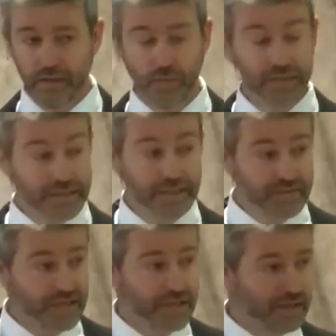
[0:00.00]
And what did he
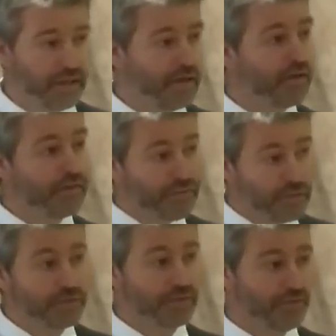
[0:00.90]
see?
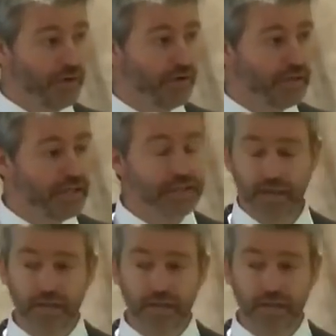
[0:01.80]
First of all, he's